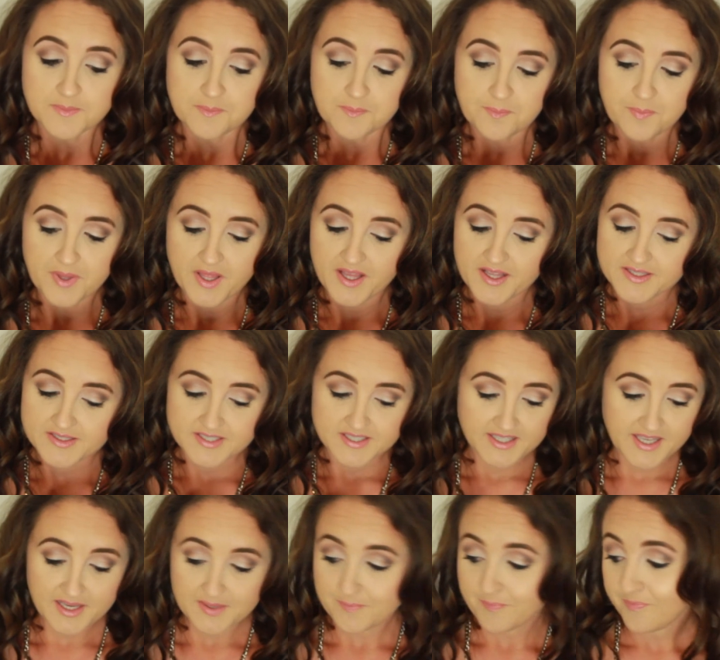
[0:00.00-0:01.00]
But
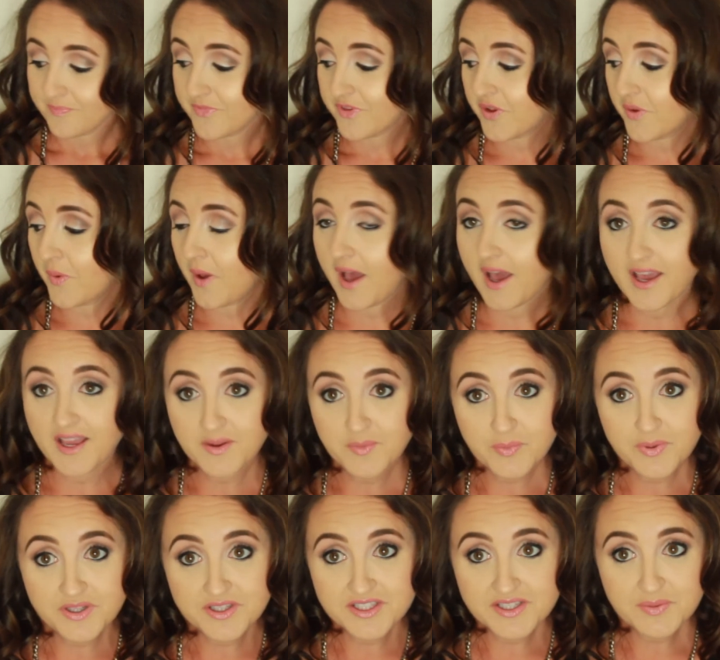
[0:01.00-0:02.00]
yeah, so I
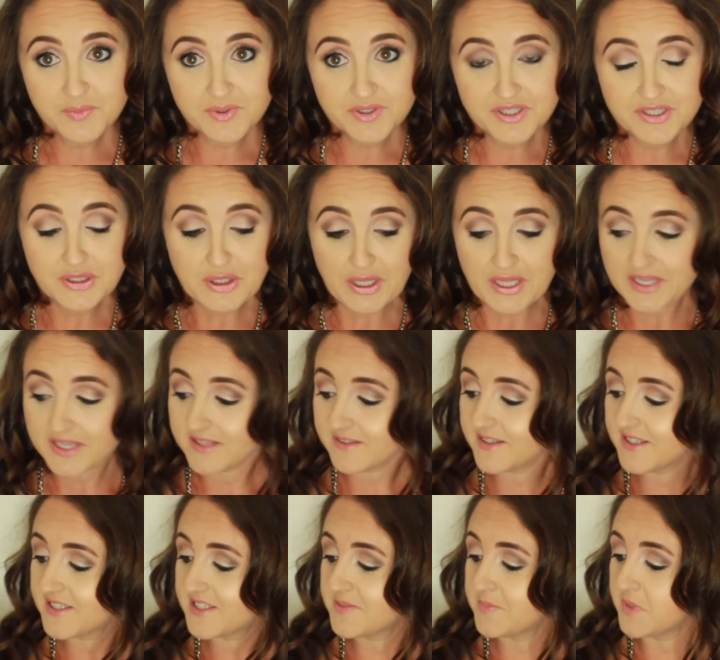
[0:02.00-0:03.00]
really like
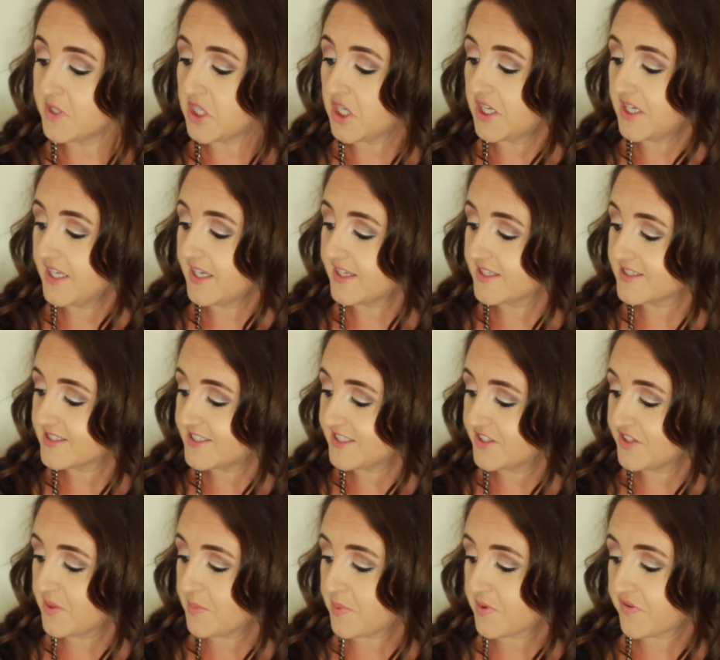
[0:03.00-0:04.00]
this Milani Conceal
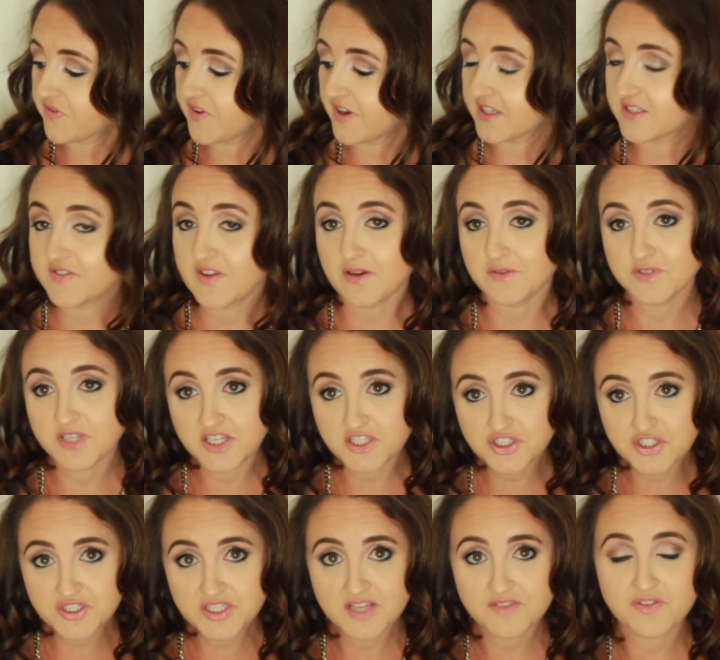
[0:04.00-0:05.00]
and Perfect
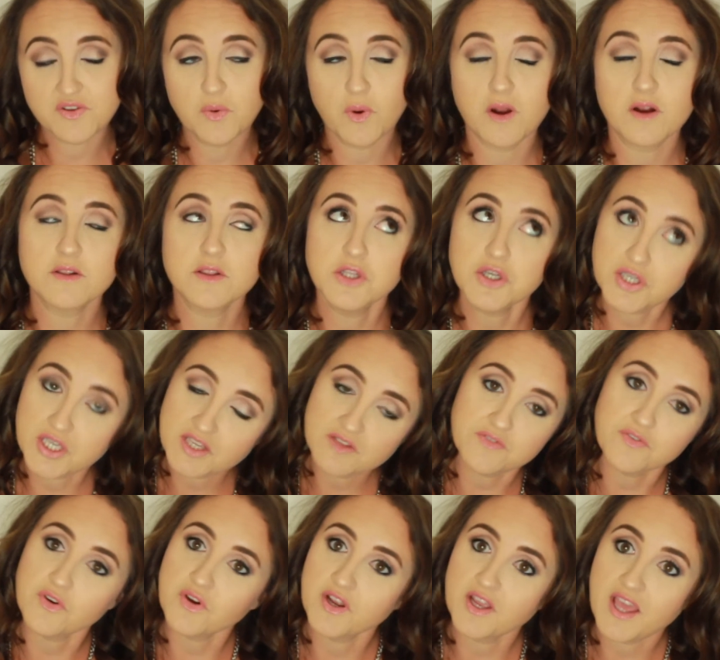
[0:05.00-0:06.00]
foundation. If you are looking
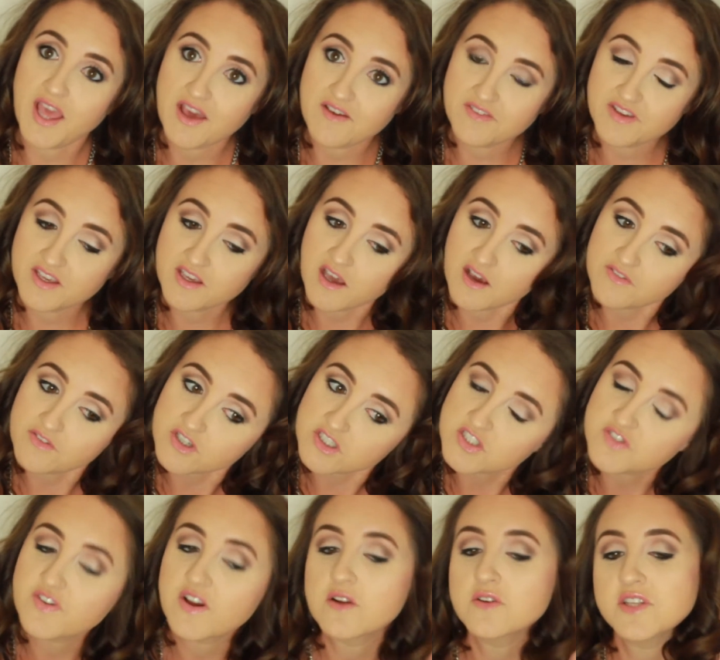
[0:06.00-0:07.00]
for a heavy coverage
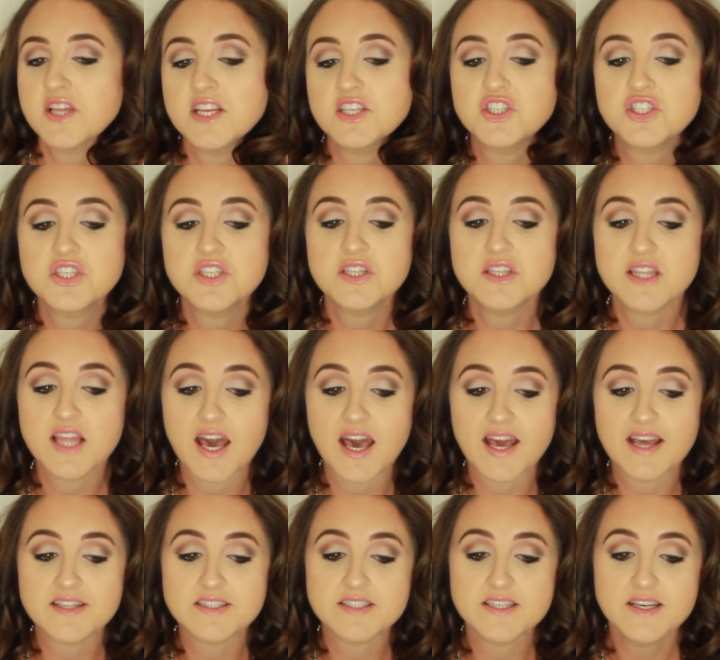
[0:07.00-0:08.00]
foundation
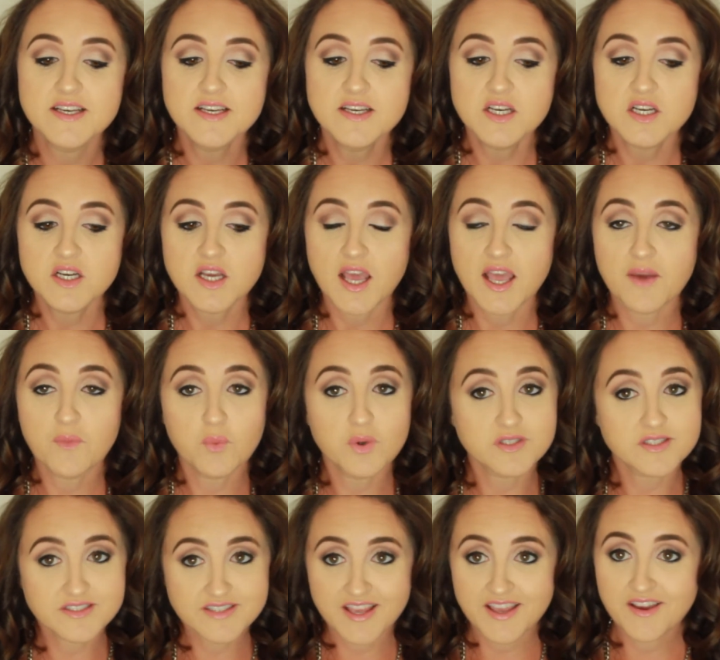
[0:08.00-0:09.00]
that will
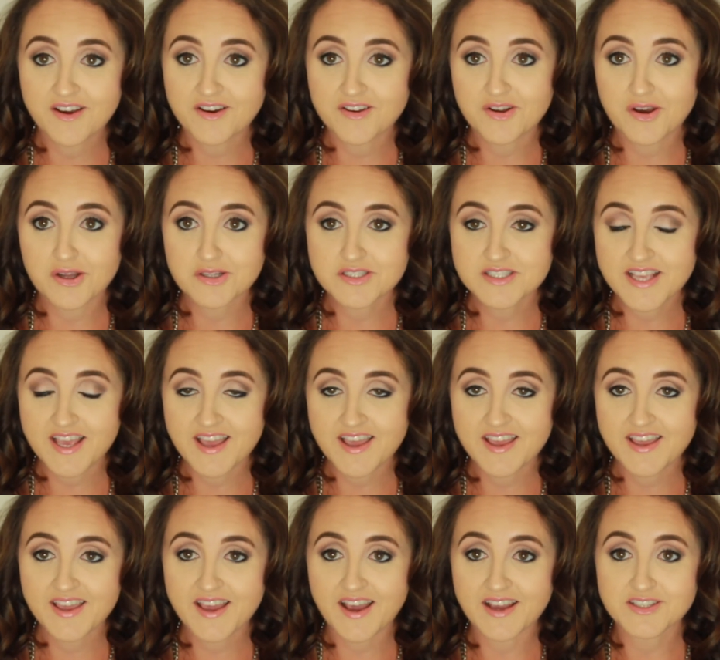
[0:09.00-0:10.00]
stay on all
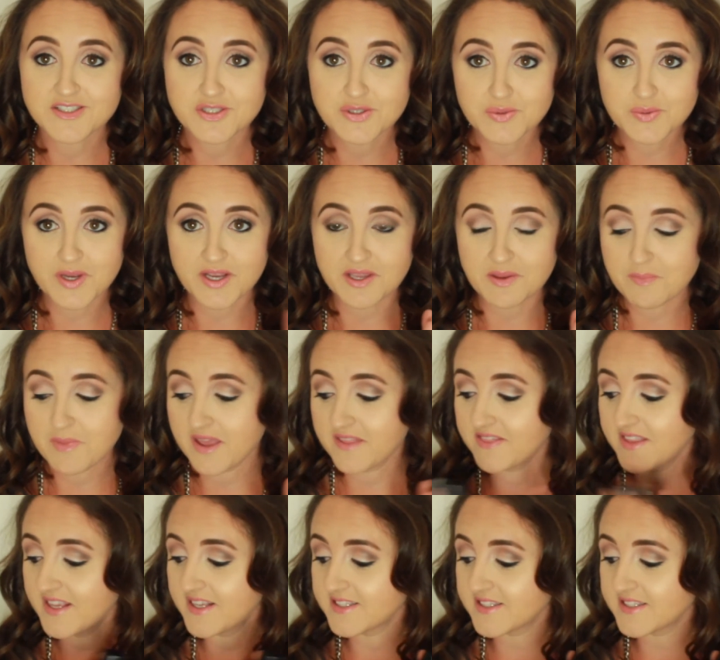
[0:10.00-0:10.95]
day, I do recommend this.